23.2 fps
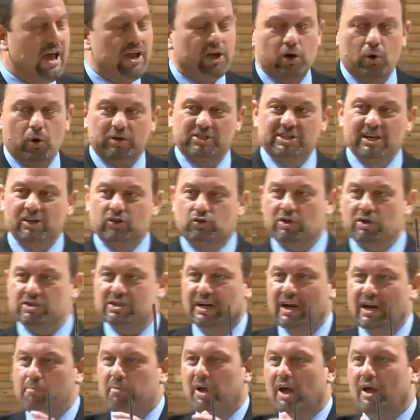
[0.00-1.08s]
It's
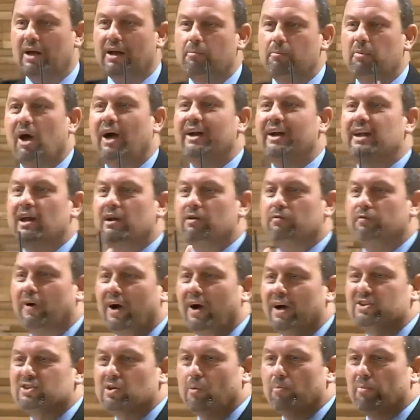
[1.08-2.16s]
interesting. Let me
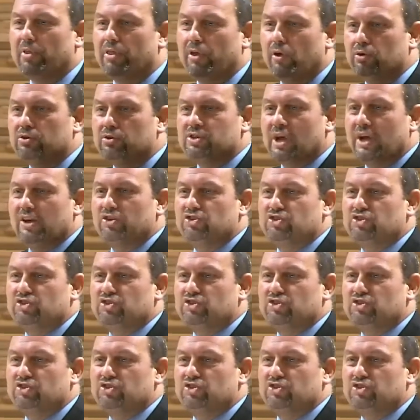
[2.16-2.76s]
identify some of those